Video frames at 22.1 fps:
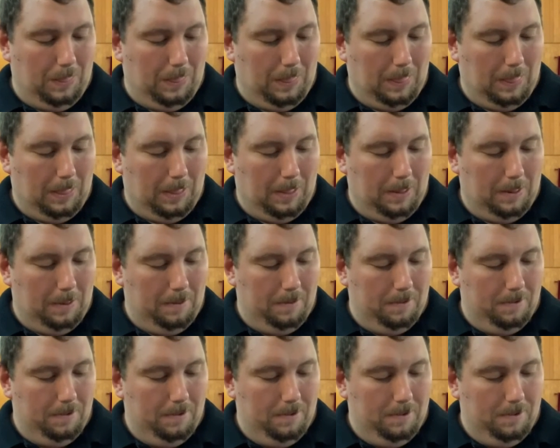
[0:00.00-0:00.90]

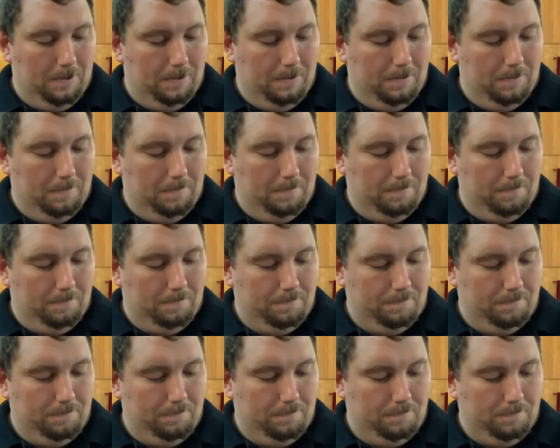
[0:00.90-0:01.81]

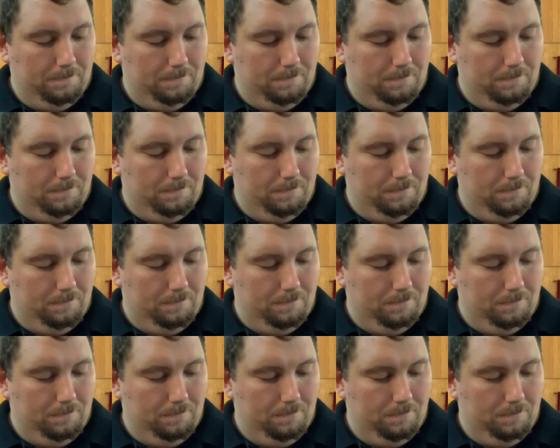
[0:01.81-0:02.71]

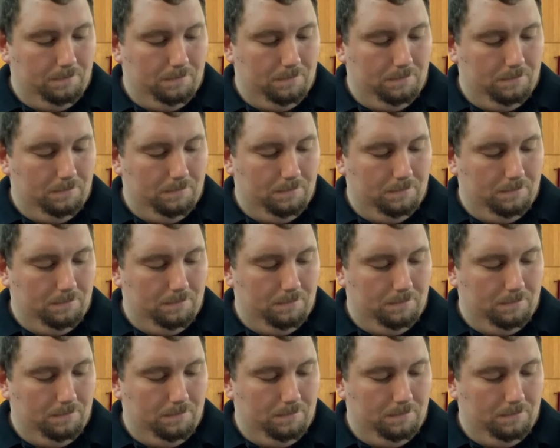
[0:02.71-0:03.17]
[no speech]